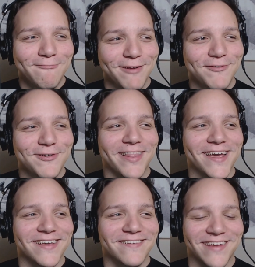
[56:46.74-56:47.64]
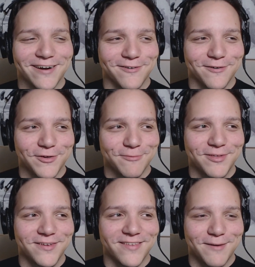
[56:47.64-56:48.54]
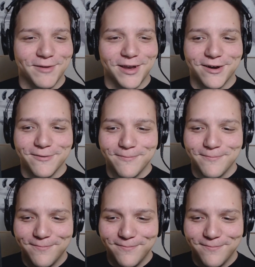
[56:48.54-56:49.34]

But if you would like a channel review, please let me know.